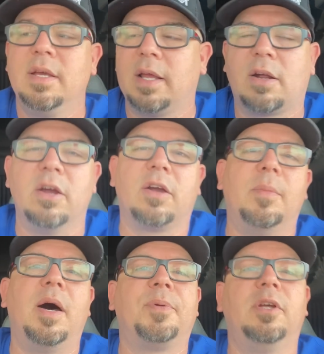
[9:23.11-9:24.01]
they crank them
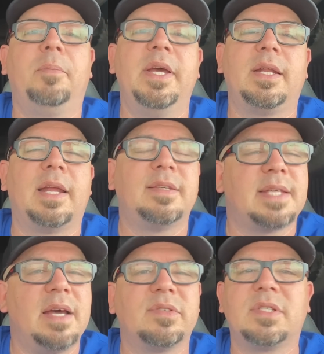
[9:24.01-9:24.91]
up a little bit, and they
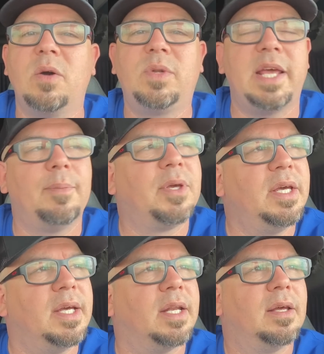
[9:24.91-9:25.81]
sound so damn
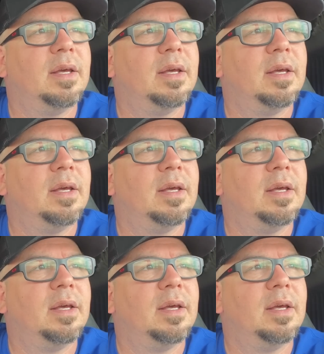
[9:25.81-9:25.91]
good.